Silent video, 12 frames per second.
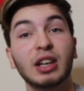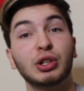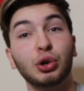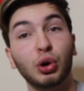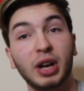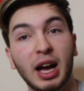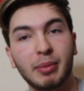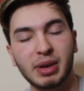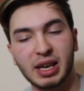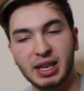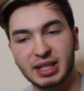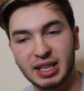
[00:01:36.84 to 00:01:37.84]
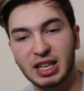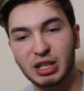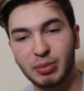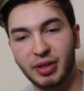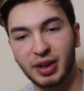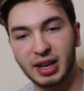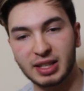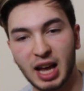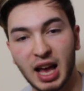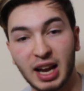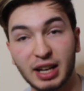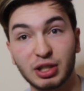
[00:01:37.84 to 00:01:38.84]
talk at me, teach me things.
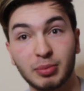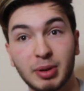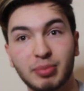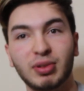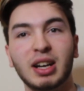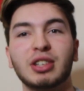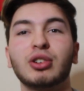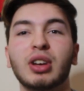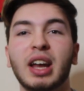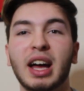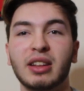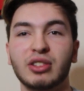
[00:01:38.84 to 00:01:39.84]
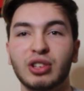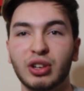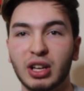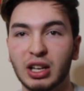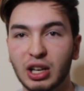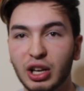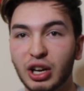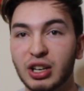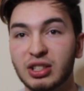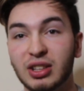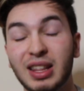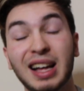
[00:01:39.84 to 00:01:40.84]
I like to be practical and hands-on and
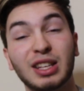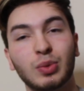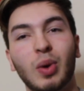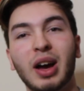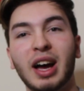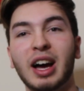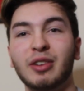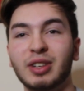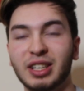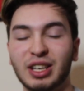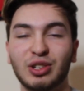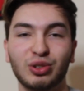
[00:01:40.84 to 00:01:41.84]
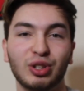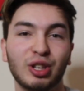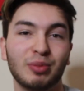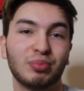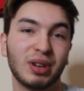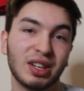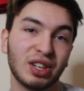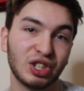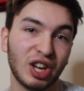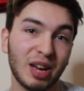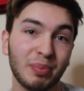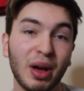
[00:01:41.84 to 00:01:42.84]
learn. So that's why I really enjoy the
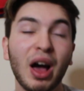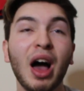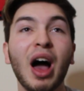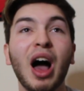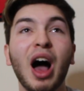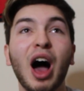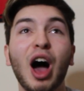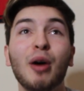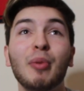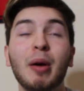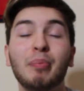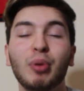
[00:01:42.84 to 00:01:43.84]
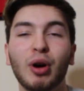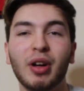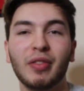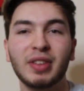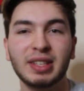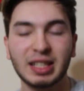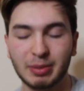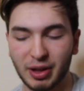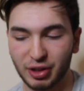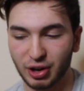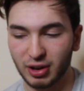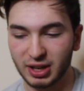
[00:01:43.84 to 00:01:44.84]
apprenticeship. But this is
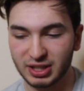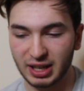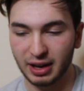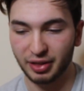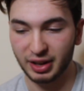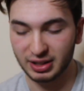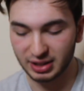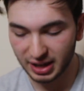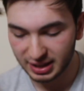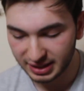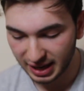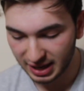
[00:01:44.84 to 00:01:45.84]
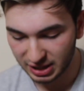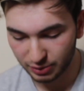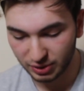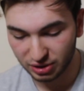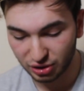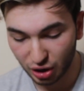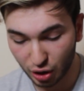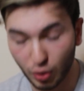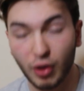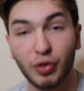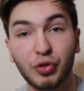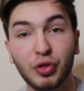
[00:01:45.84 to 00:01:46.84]
about the college side of things, so let's get into it. So